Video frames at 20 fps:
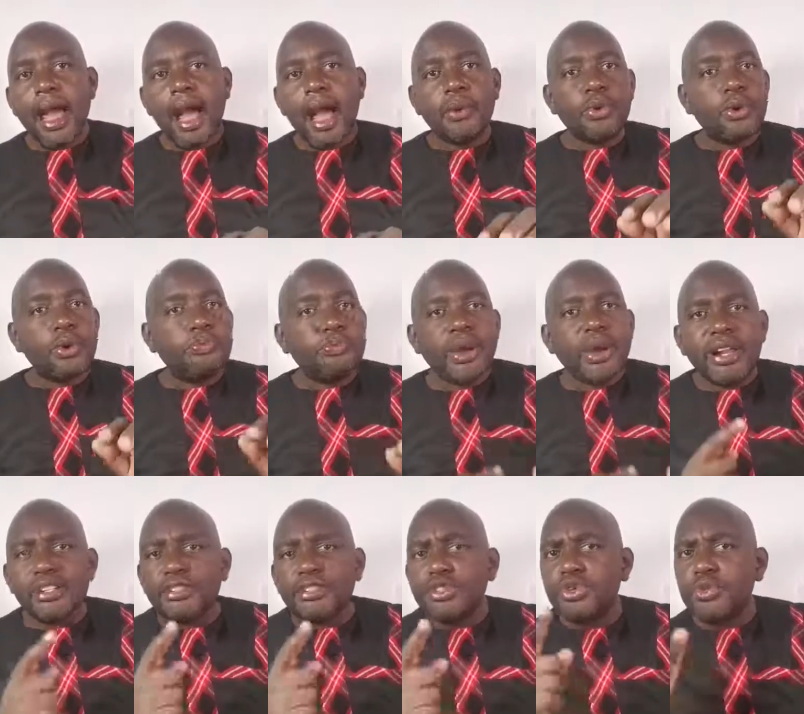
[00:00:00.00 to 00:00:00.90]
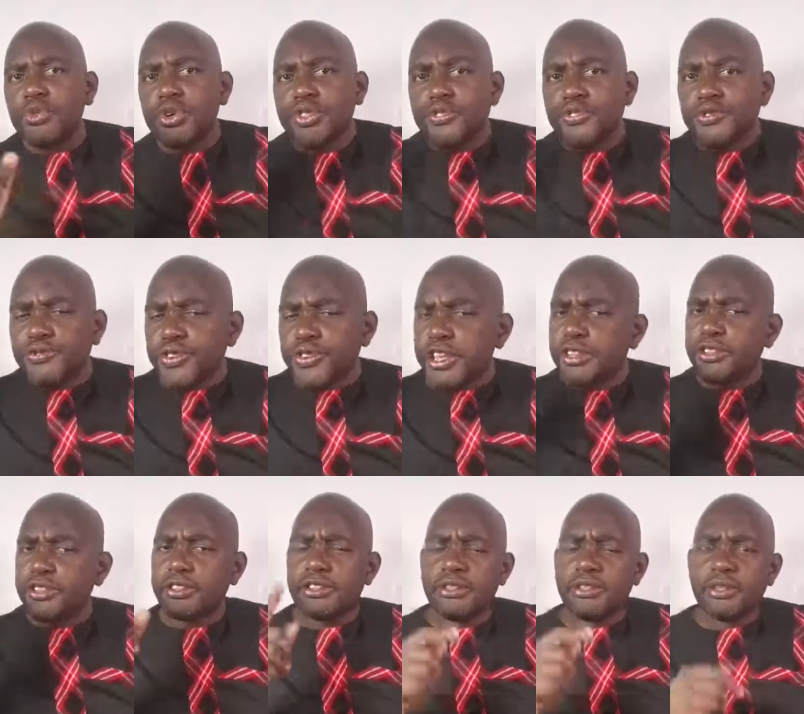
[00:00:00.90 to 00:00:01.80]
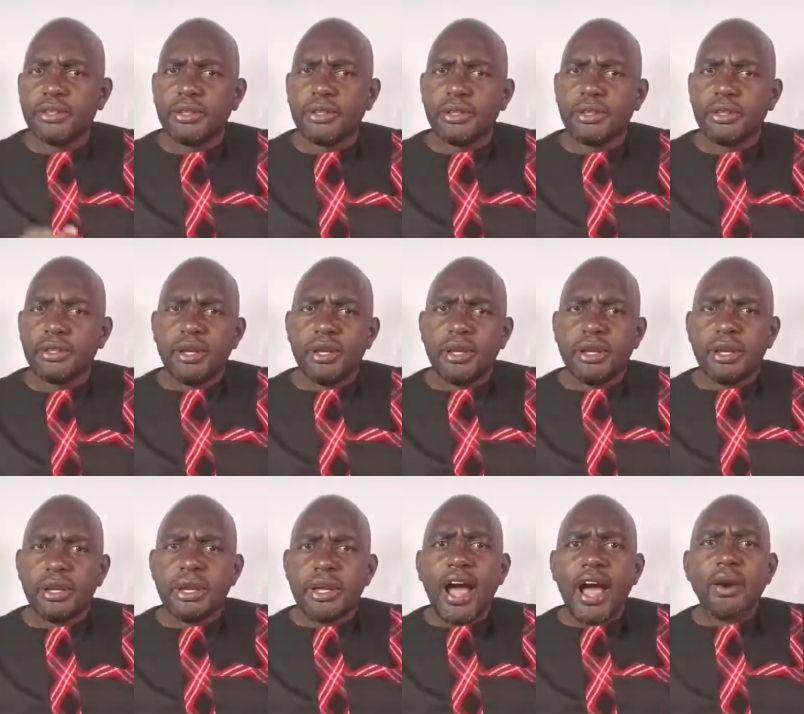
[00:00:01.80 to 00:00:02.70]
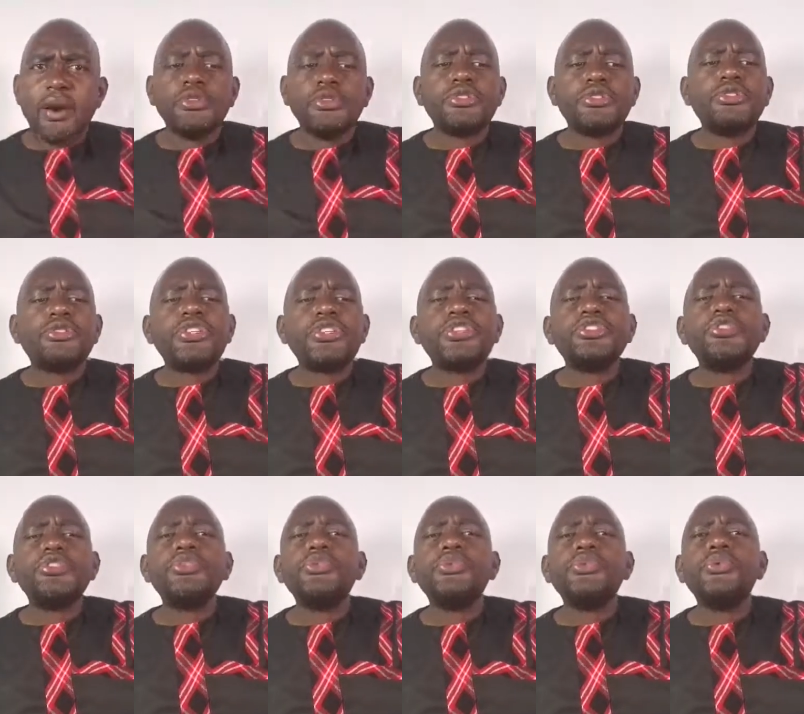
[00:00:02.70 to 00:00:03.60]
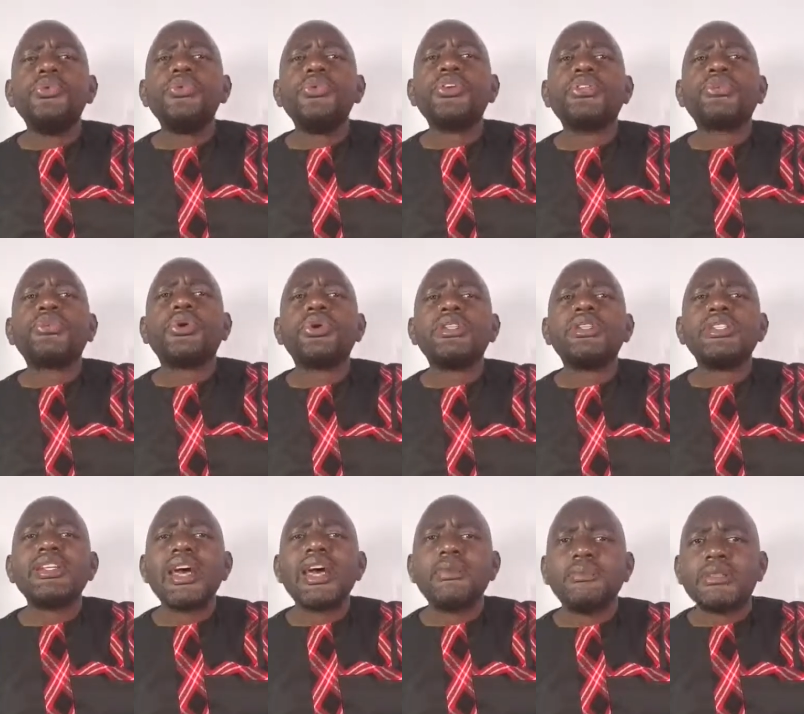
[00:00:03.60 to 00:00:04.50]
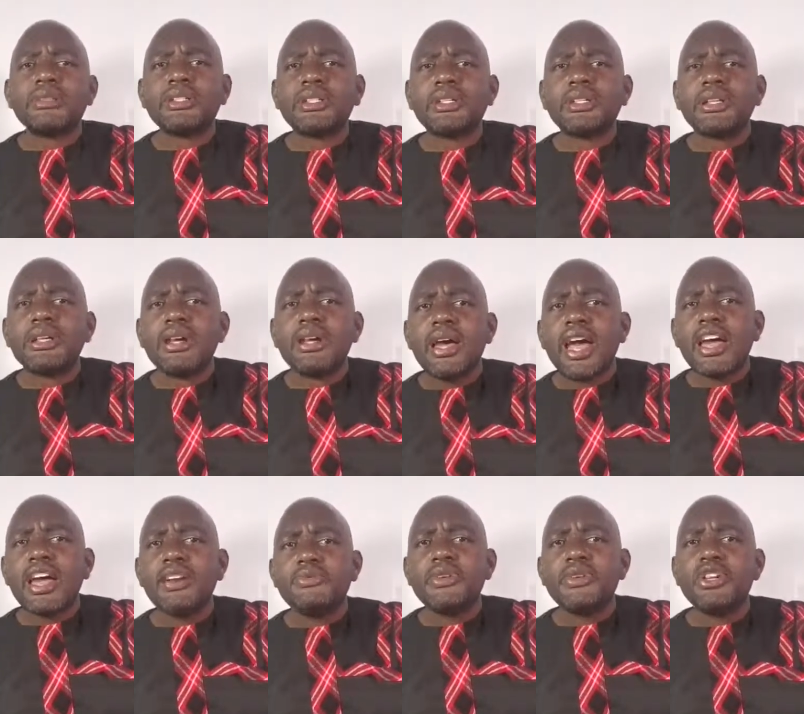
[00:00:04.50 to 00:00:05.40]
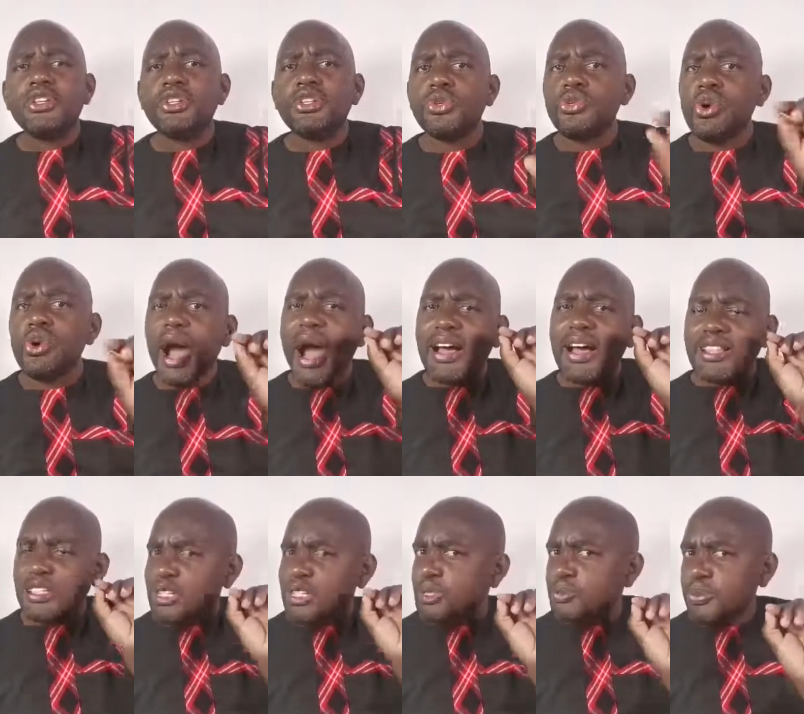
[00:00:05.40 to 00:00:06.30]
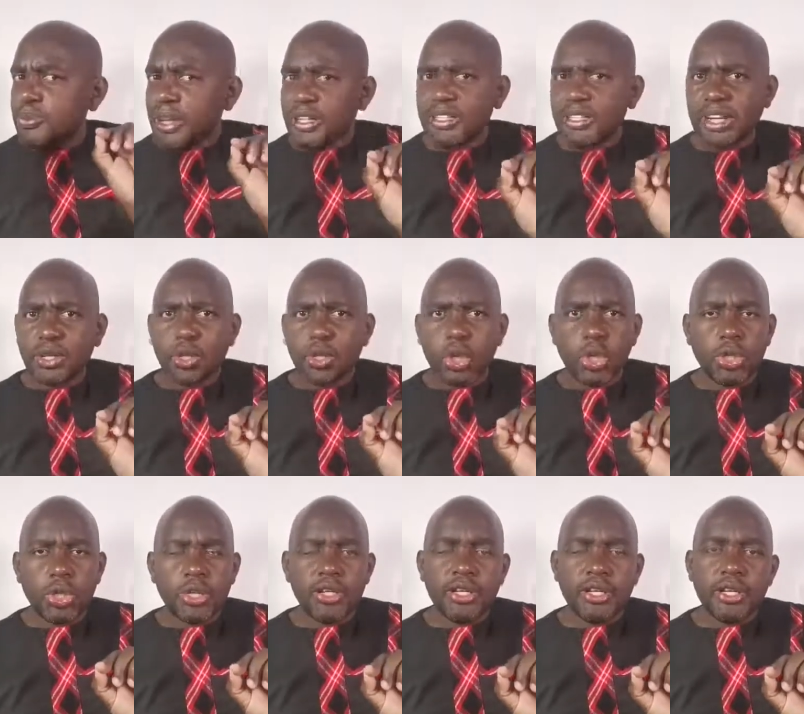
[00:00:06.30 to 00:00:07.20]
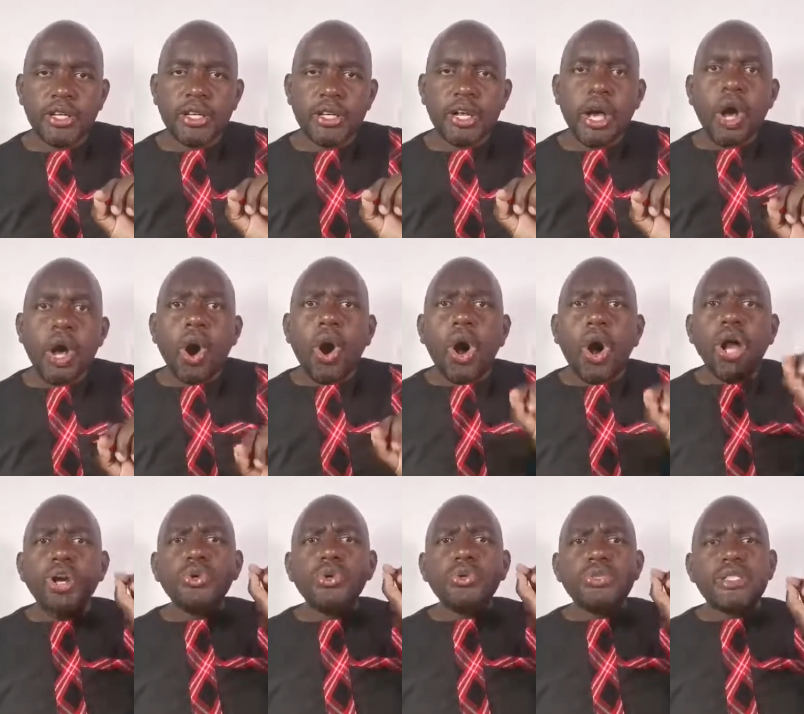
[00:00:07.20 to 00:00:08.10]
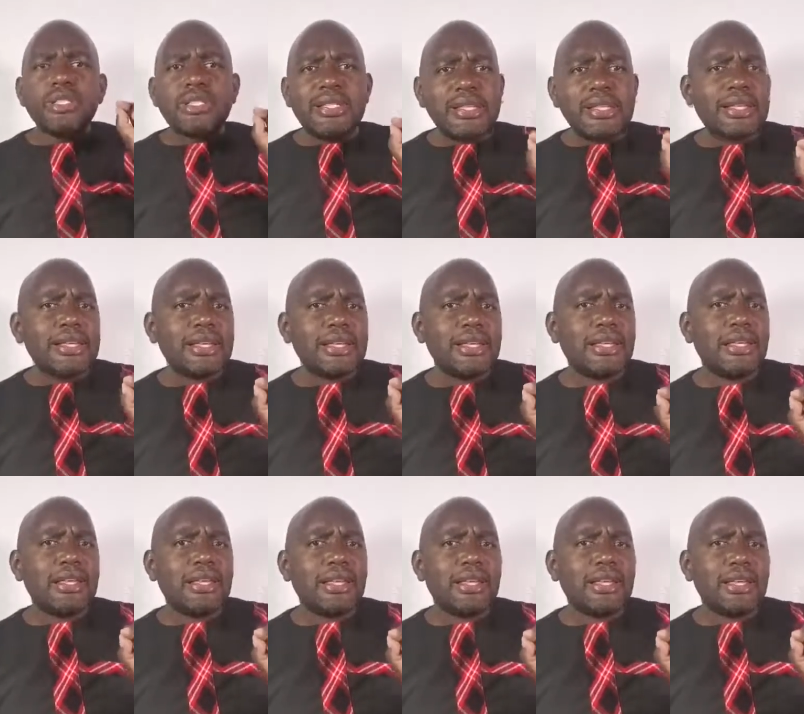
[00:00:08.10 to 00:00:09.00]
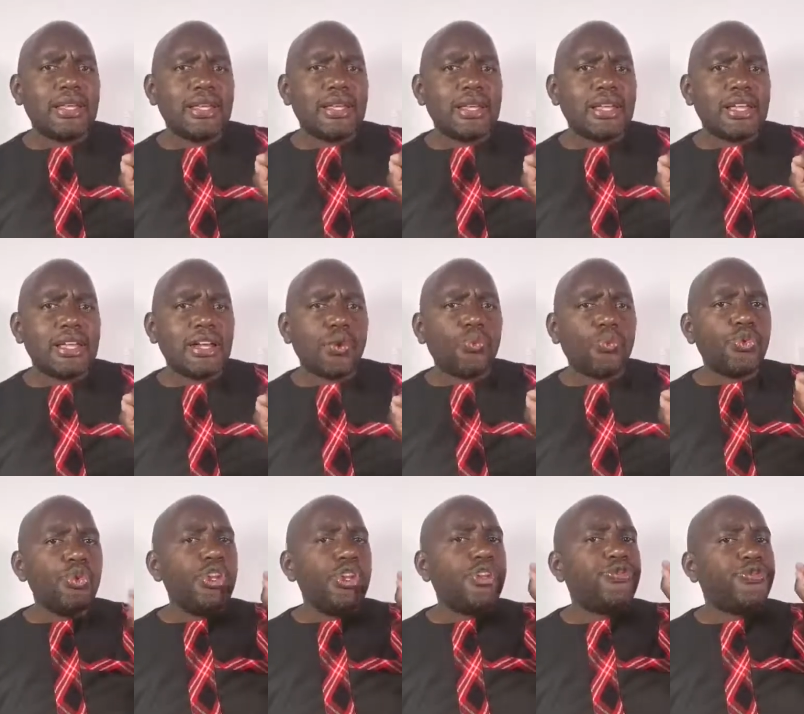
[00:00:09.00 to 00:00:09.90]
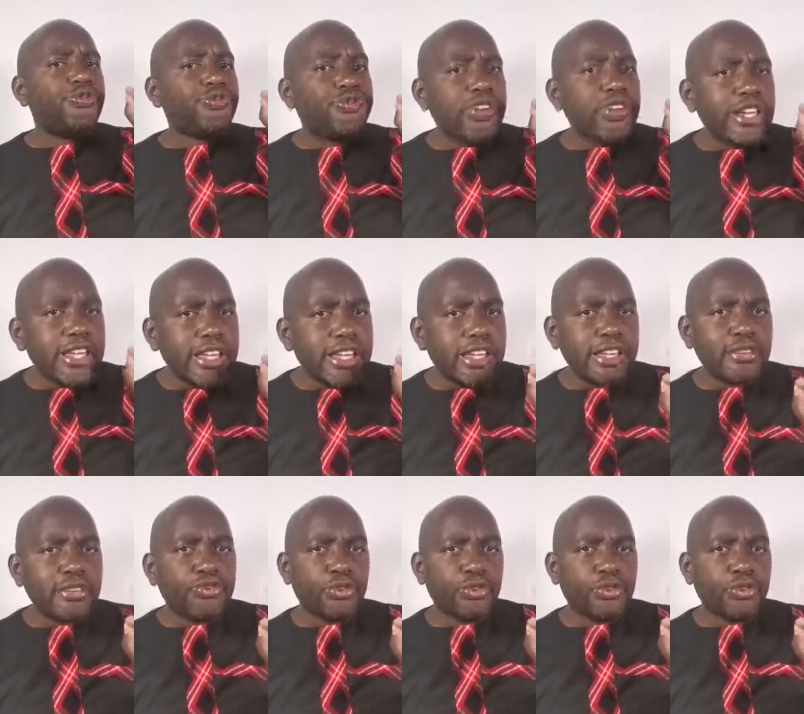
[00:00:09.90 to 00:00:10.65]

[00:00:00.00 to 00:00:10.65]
I will pelt you with filth. I will treat you with contempt and make you a spectacle. All who see will flee